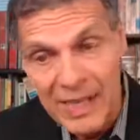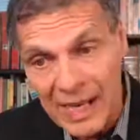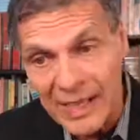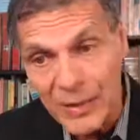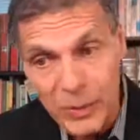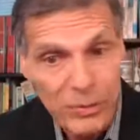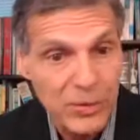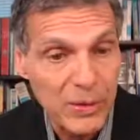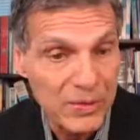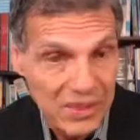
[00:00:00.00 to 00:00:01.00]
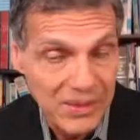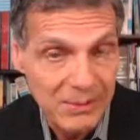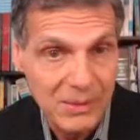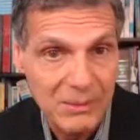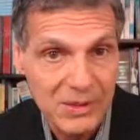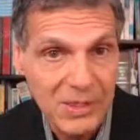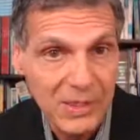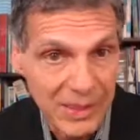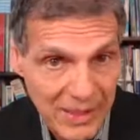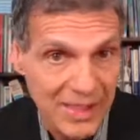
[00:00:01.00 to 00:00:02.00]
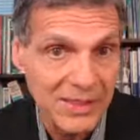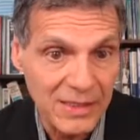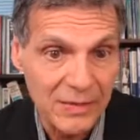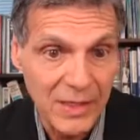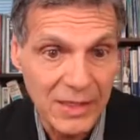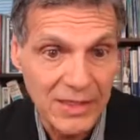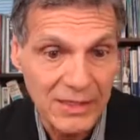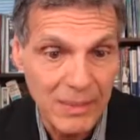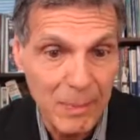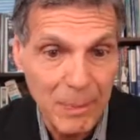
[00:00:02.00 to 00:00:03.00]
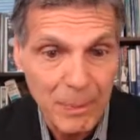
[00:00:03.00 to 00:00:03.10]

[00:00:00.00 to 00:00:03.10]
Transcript: and/or improves the symptoms in cases of autism.